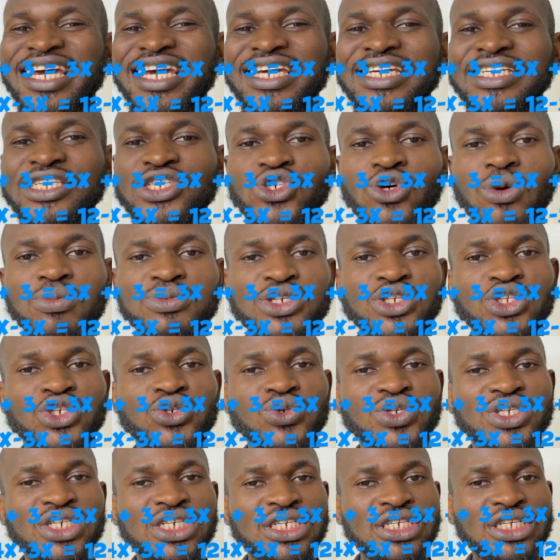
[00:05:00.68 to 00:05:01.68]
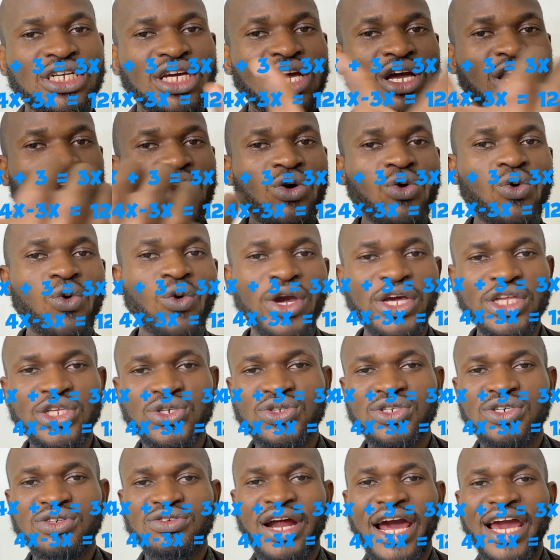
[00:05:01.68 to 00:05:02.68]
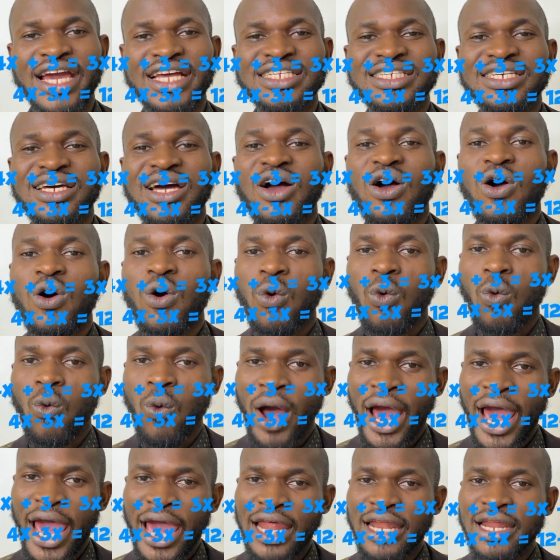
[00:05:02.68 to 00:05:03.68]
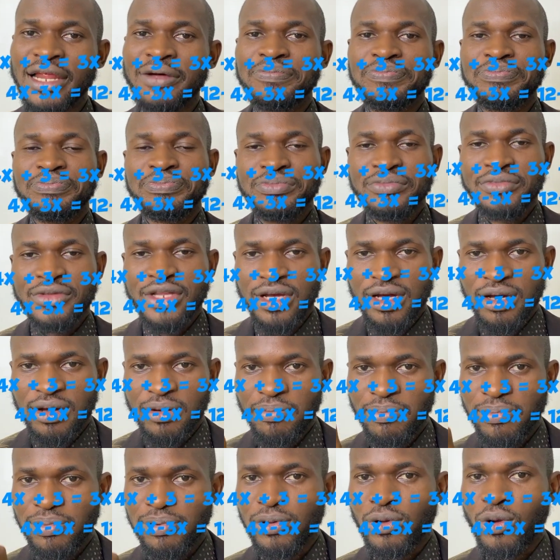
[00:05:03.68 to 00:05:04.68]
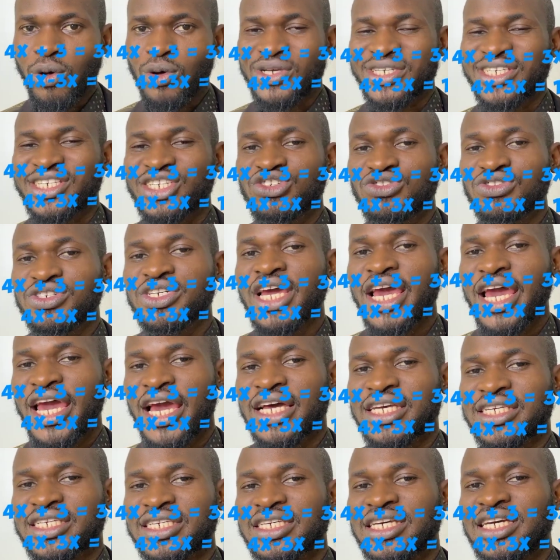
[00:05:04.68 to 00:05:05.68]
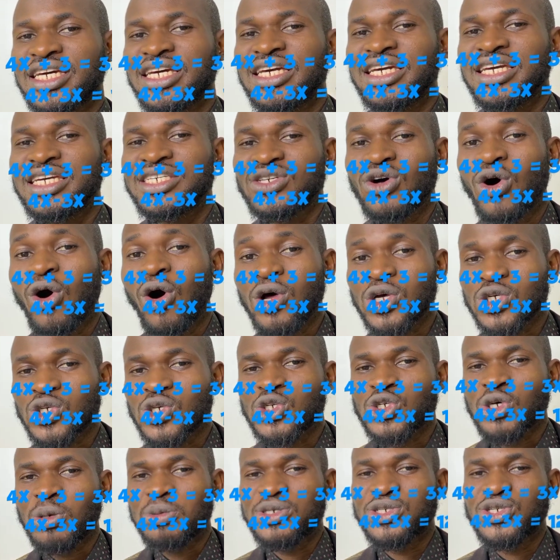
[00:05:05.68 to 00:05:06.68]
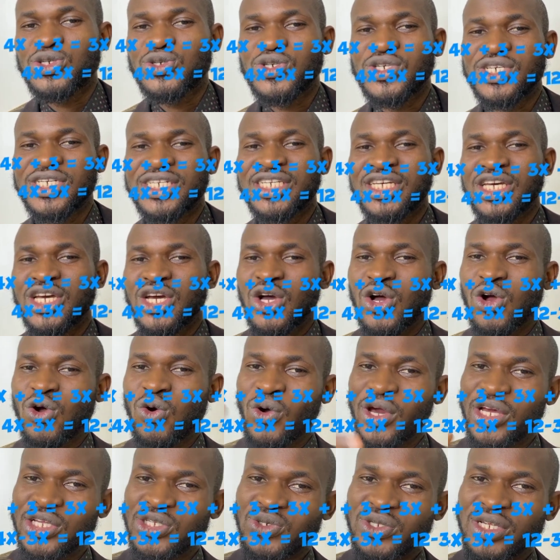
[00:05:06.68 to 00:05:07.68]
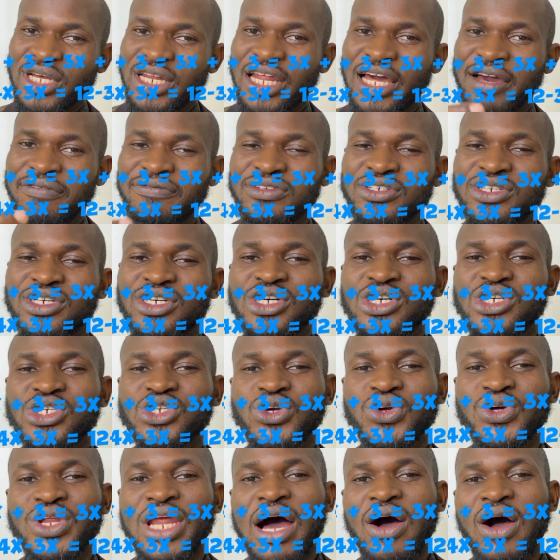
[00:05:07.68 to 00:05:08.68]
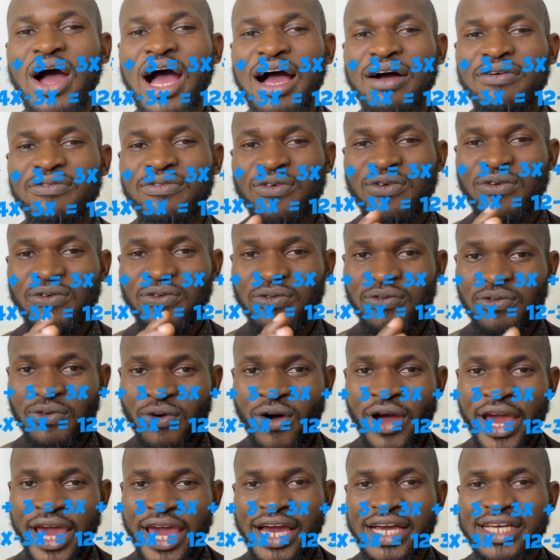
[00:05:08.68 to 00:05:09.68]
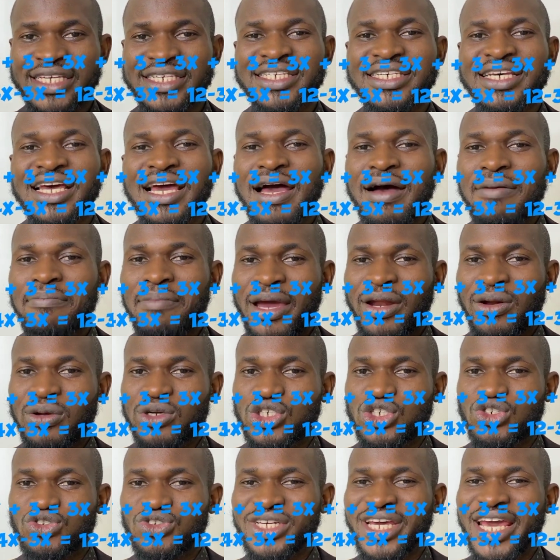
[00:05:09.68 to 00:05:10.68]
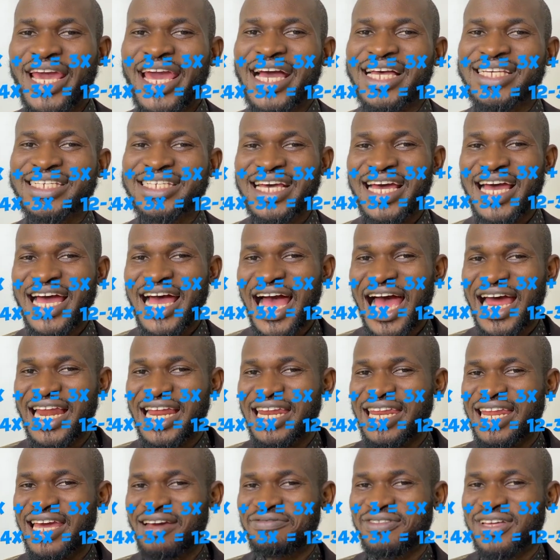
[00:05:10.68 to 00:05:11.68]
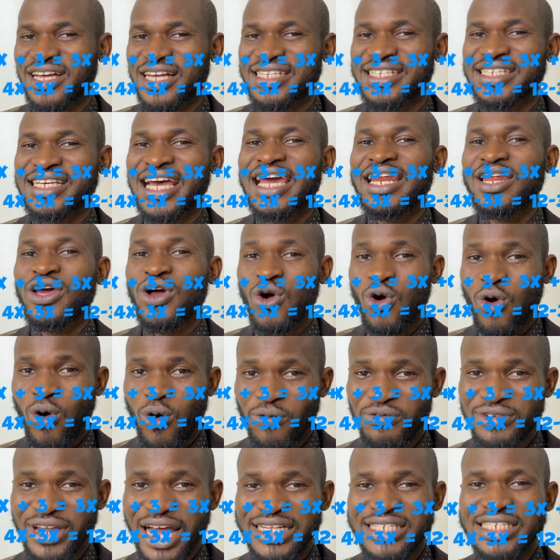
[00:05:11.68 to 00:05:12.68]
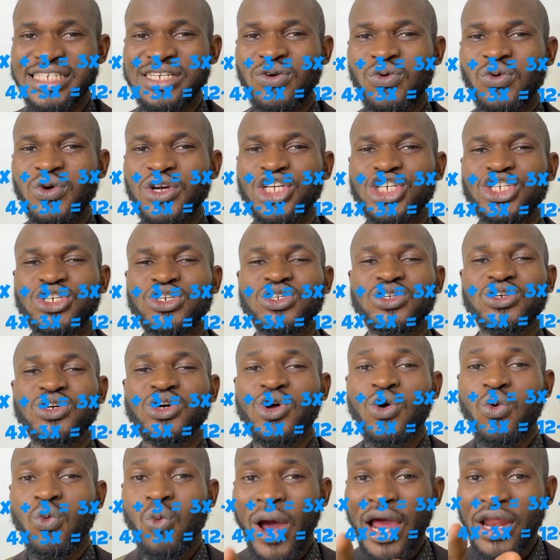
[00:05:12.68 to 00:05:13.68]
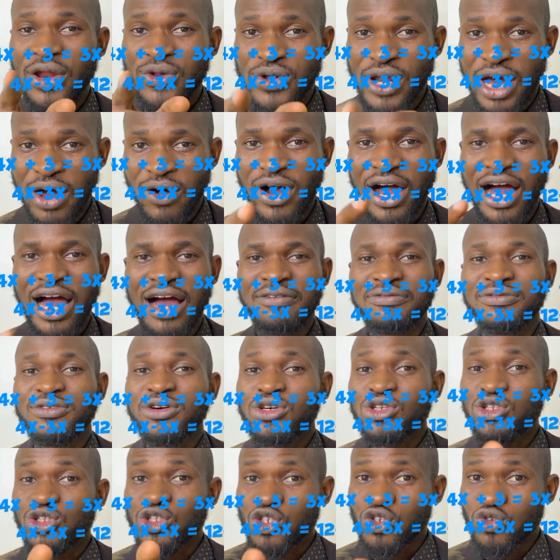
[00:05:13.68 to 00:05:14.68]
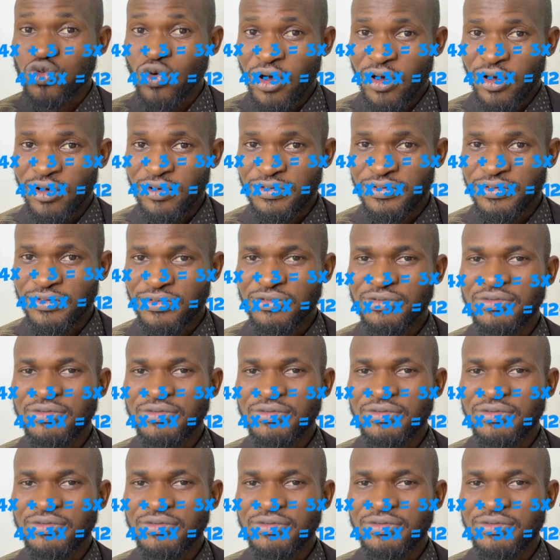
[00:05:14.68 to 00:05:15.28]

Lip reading: is substituting, going to the right, while plus 3x is also substituting, going to the left. So you now have 4x minus 3x at the left-hand side of that equation, while you now have 12